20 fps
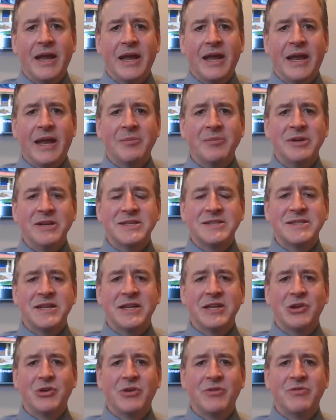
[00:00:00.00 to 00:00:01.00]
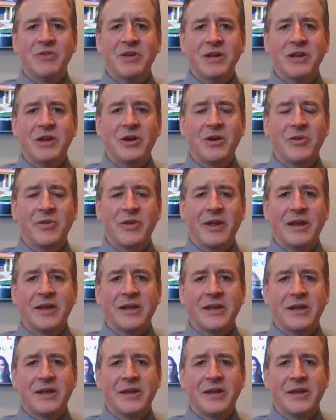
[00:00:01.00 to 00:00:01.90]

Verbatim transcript: and I'm going to send you a video that